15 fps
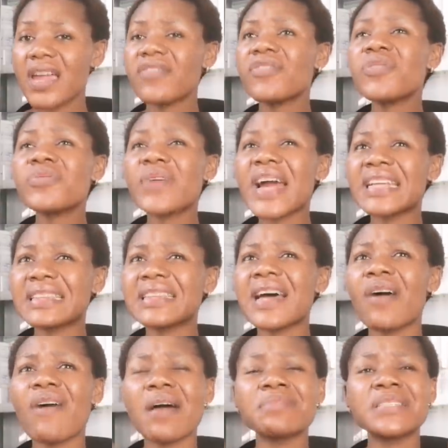Even right
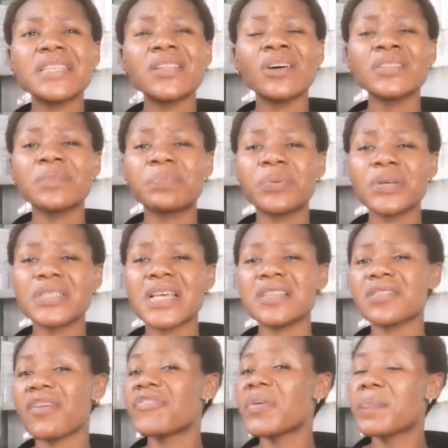now, I'm still on the
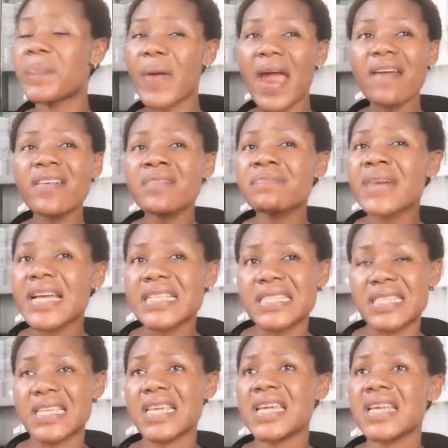process of repairing my
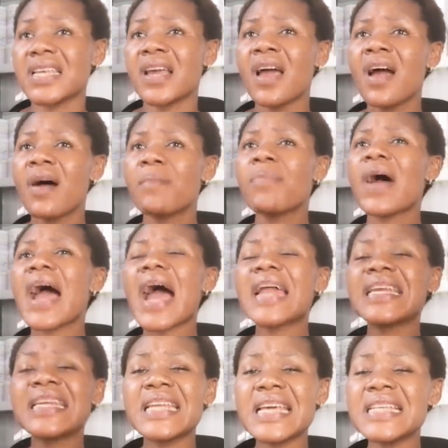skin, but
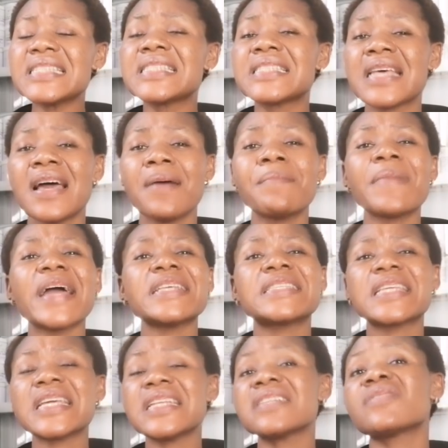at least my
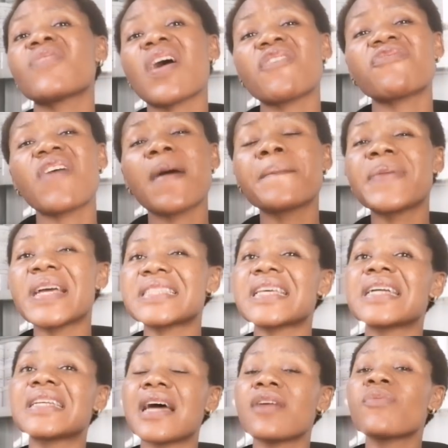skin is far
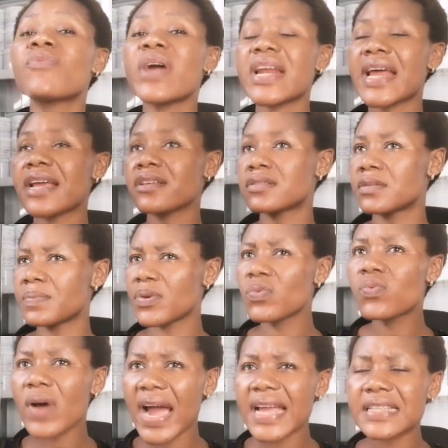better than when I used to be
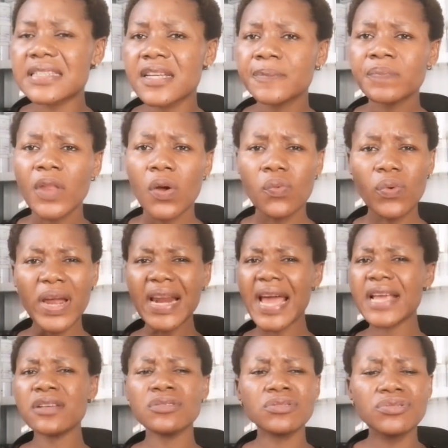white. When
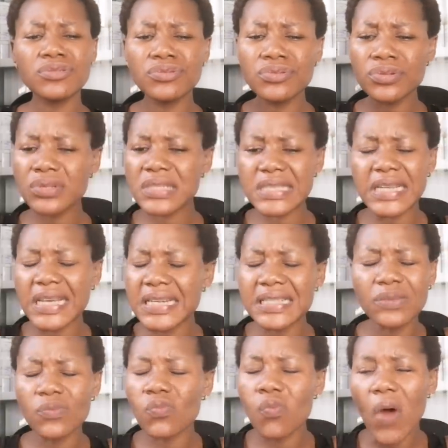I used to do
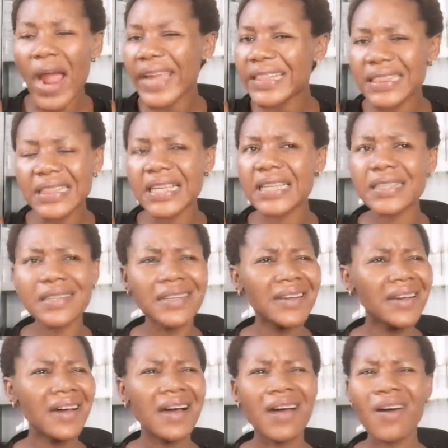skin whitening,
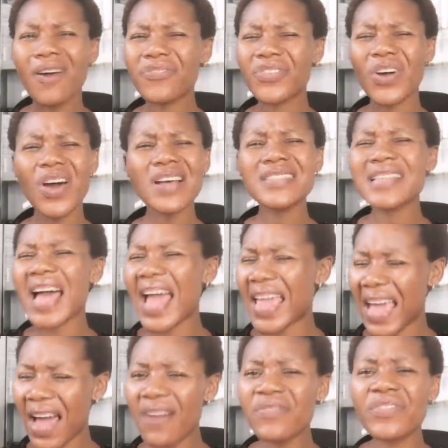of course I
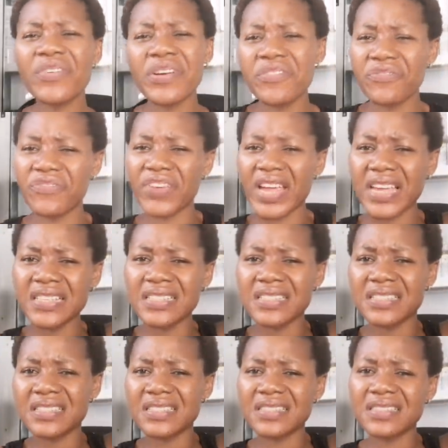have green
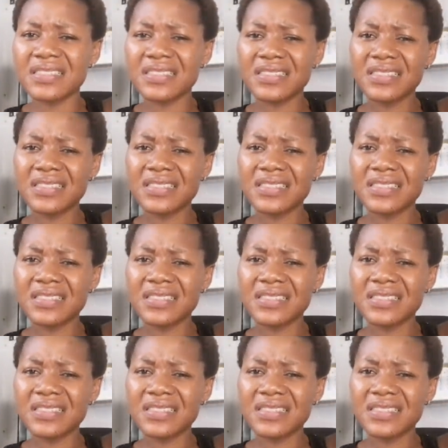veins,